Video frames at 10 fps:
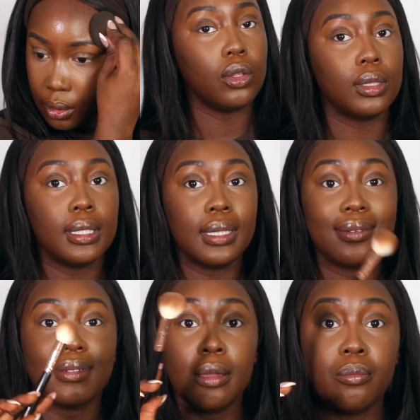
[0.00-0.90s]
Using the
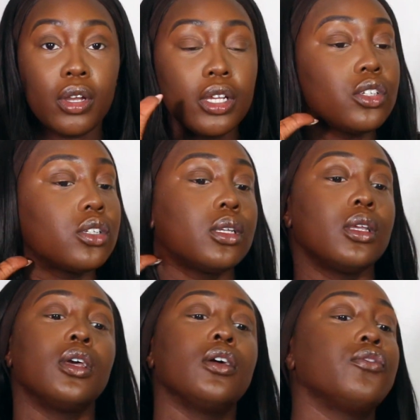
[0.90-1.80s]
same brush
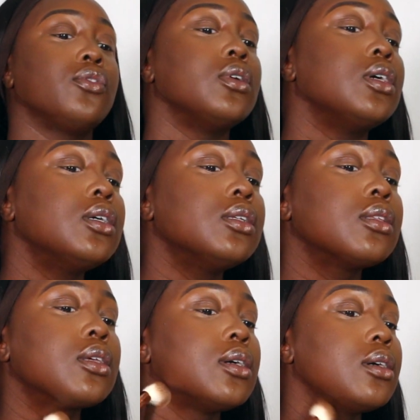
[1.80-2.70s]
for
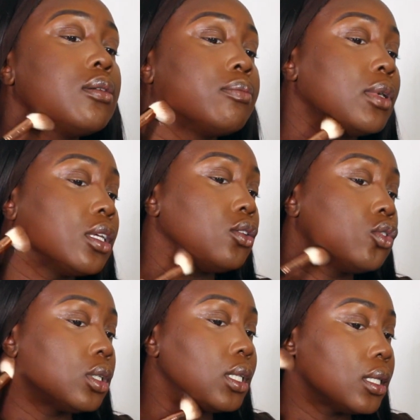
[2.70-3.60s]
under my
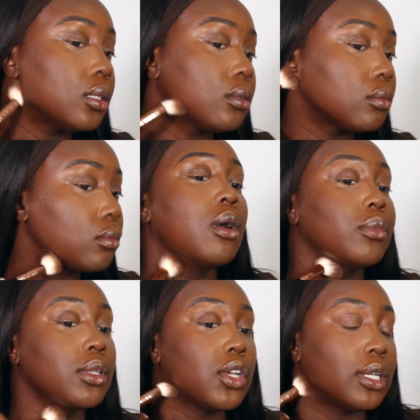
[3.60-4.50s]
jawline.
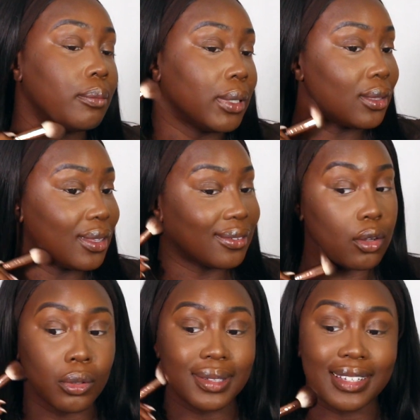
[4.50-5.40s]
Just trying to make this
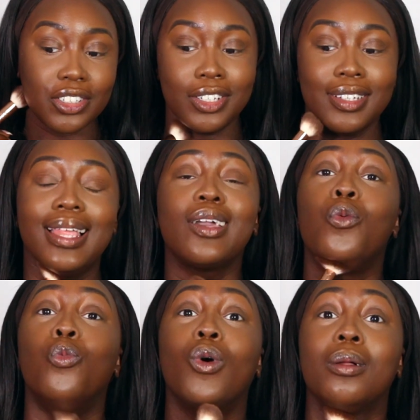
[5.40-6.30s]
whole section look like
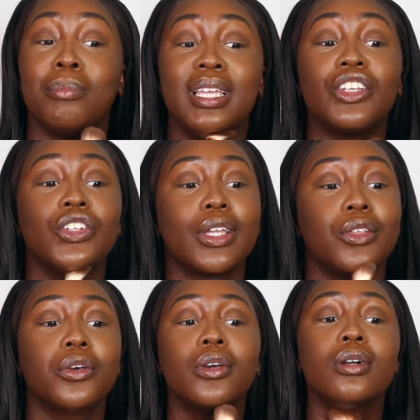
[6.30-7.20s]
one big
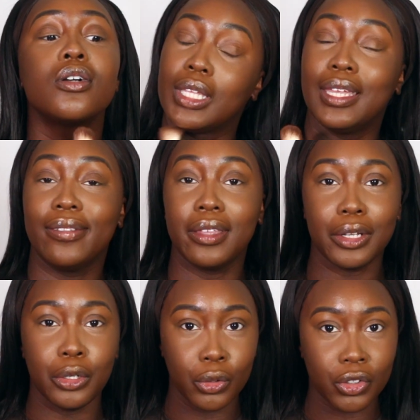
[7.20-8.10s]
shadow to give the
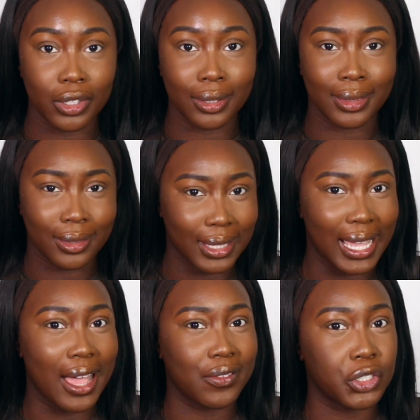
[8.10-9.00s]
illusion that
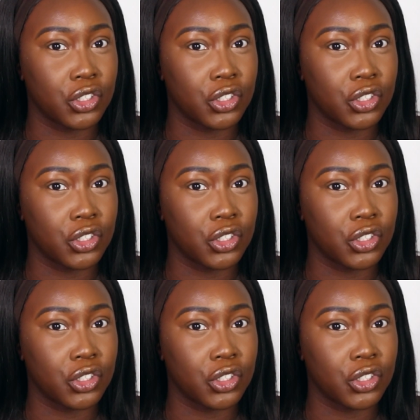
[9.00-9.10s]
I have a